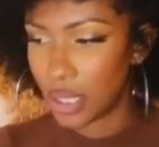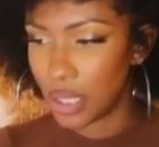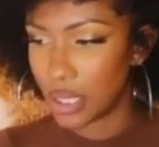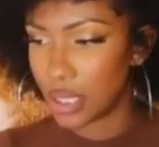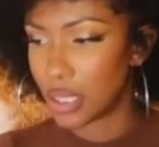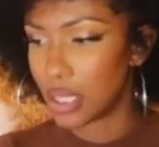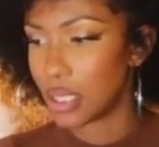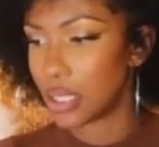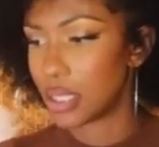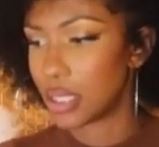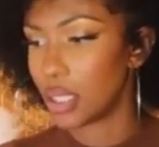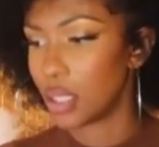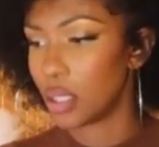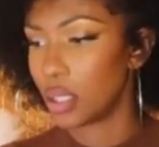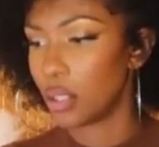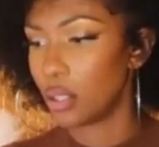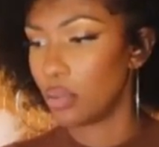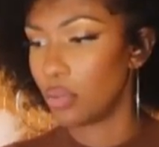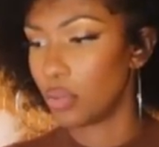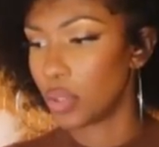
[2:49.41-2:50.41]
This is
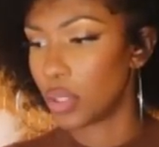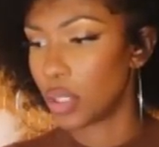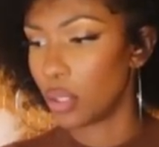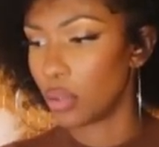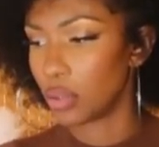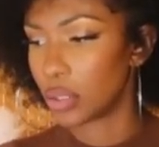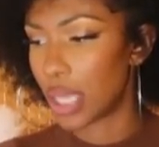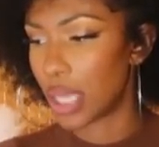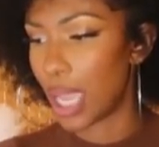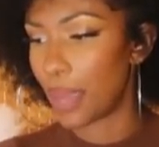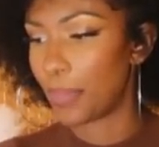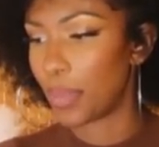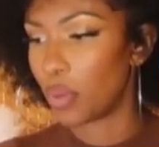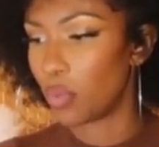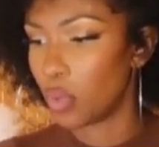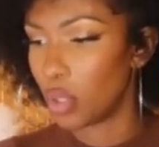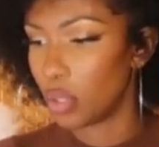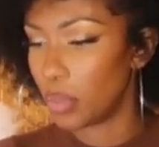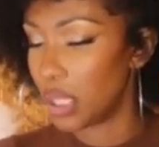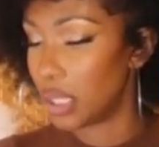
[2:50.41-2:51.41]
the the type of
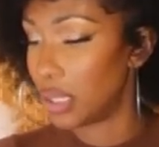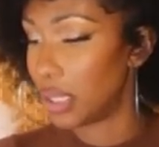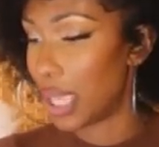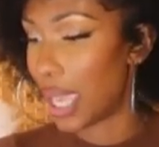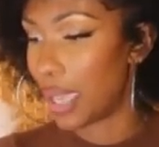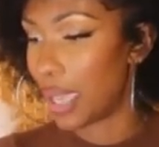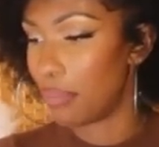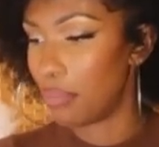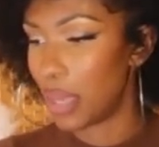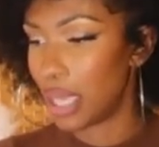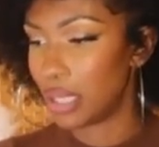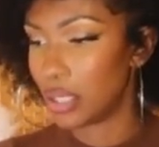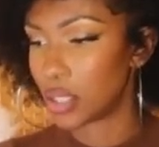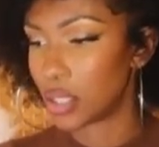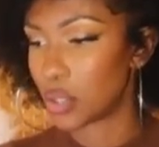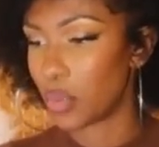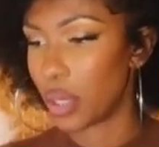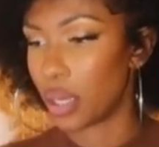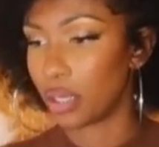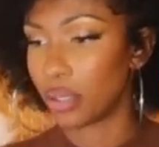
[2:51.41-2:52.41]
woman that men
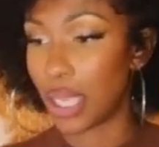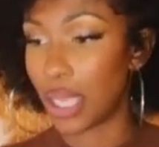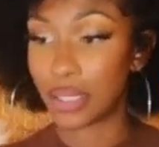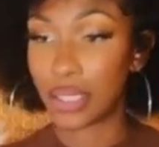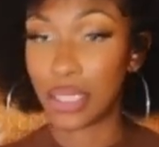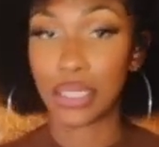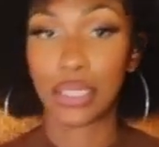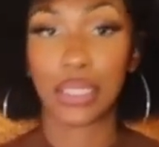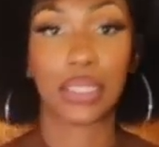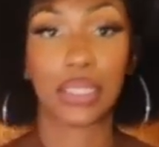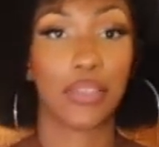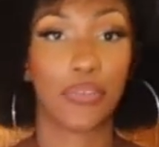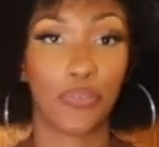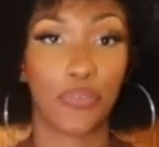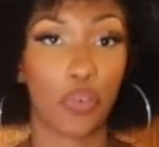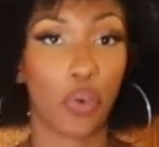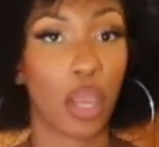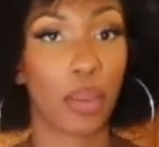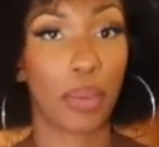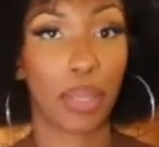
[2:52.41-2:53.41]
swear like this is the
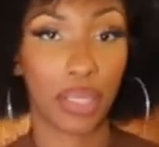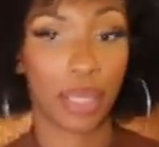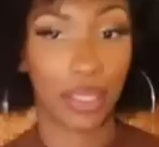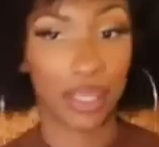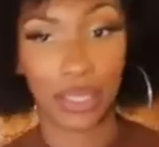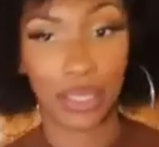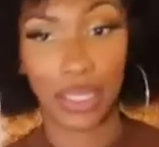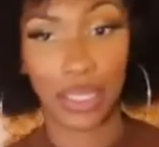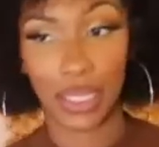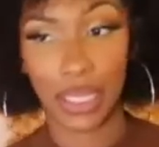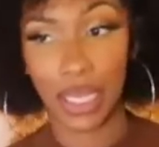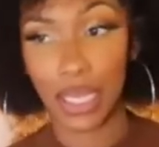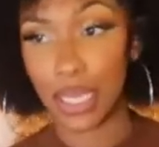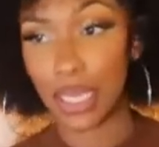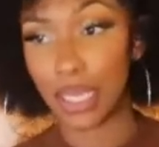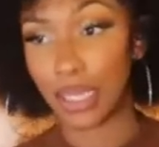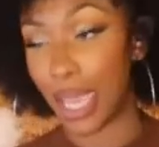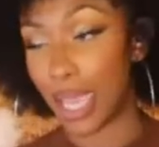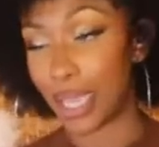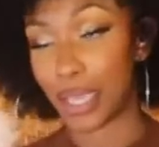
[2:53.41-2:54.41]
formula, this is the key.
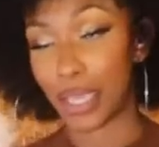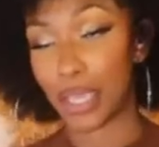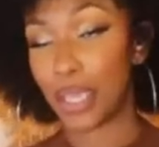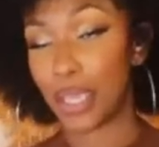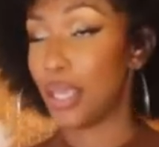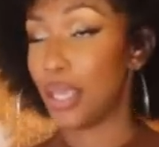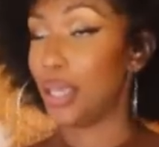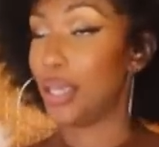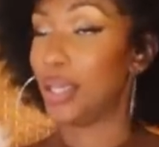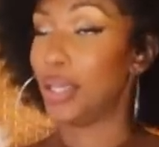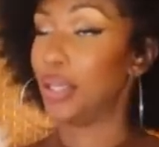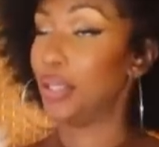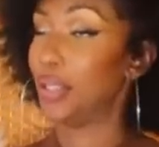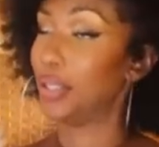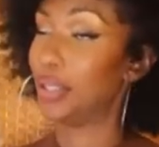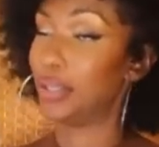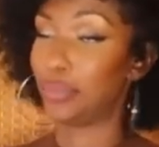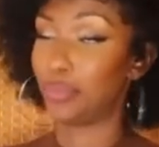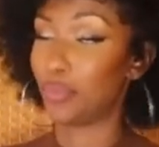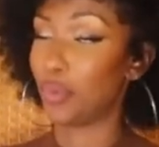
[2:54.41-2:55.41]
Like
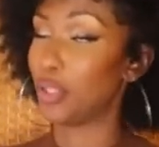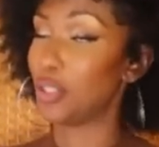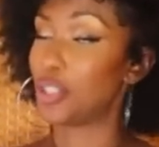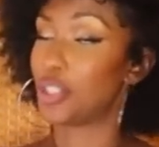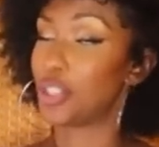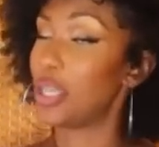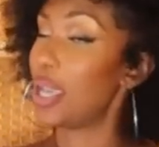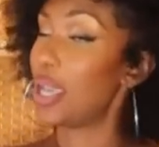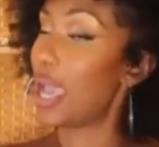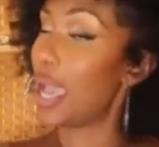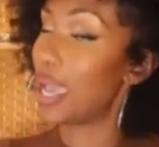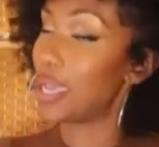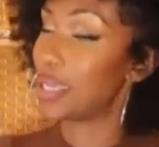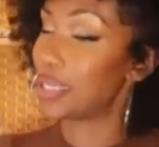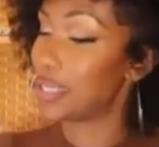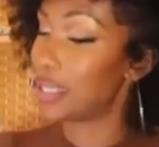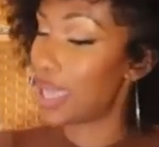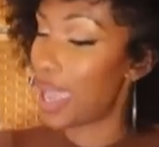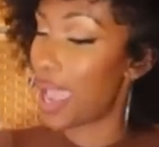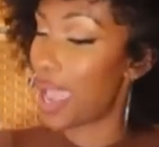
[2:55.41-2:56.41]
once she
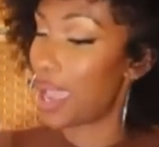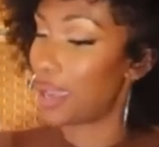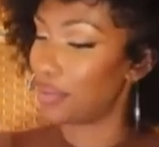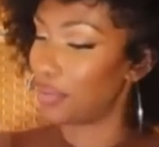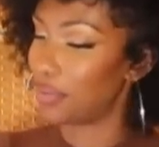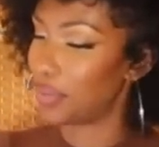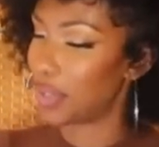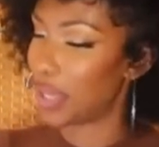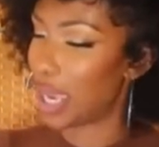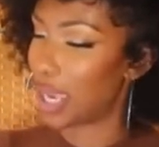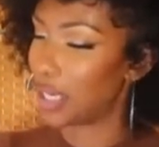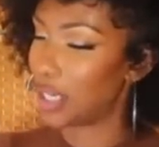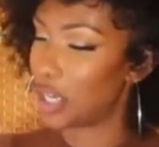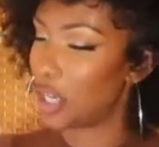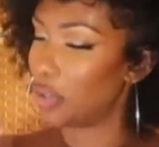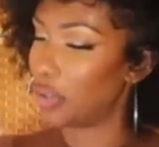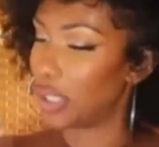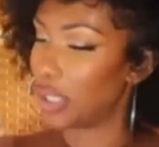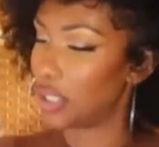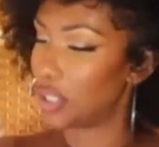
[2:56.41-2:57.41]
has that, I
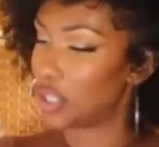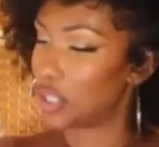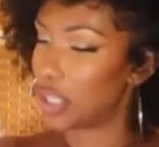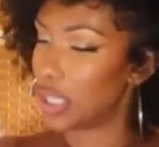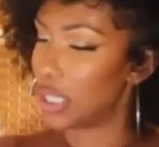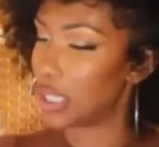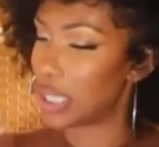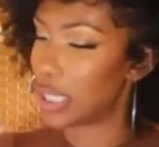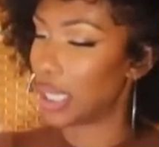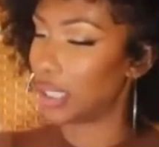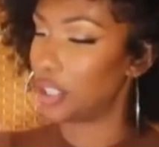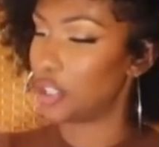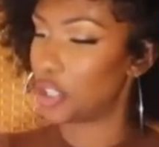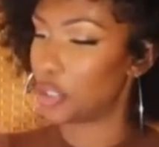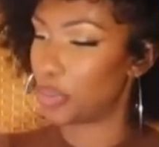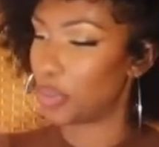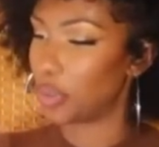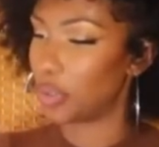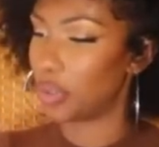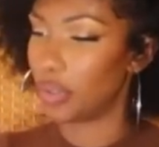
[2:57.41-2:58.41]
know that she's
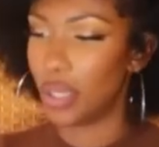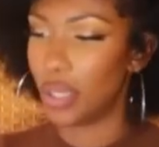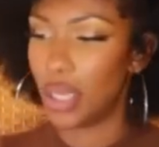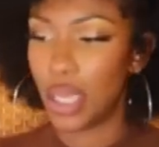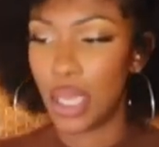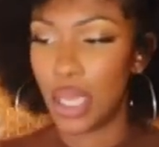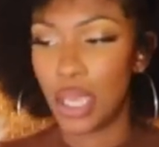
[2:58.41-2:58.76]
eligible.